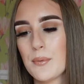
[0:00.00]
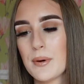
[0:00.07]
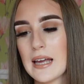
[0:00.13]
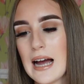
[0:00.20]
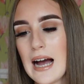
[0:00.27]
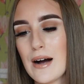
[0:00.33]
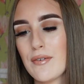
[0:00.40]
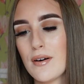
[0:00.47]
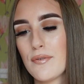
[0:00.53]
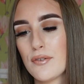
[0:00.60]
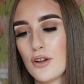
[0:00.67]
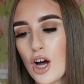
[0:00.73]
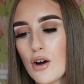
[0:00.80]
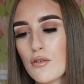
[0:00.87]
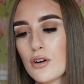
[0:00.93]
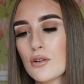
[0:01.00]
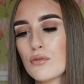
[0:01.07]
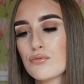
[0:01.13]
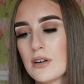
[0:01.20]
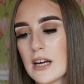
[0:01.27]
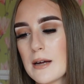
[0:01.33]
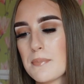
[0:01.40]
We have a floral
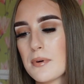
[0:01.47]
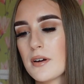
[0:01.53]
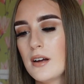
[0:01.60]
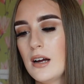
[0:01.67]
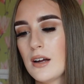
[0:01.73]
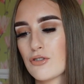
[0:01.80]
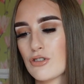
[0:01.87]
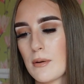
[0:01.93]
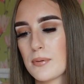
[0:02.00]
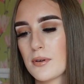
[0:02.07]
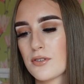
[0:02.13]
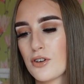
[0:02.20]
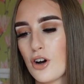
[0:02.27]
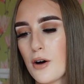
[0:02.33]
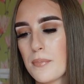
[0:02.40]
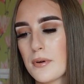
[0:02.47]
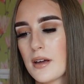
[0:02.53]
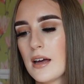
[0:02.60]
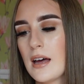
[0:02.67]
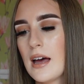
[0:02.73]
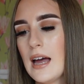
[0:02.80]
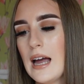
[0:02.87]
rib strapless top,
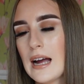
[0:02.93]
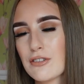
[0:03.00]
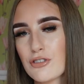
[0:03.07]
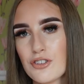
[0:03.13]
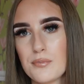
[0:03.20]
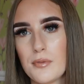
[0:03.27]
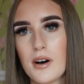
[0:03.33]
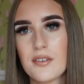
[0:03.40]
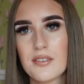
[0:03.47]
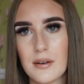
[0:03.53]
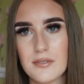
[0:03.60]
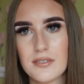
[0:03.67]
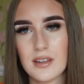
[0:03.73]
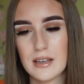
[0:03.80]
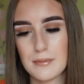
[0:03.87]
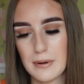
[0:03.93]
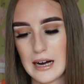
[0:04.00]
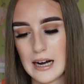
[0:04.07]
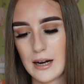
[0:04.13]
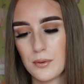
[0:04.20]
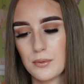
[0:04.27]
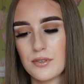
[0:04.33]
extra small,
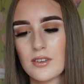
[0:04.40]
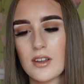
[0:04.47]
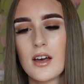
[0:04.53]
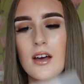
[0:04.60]
£17.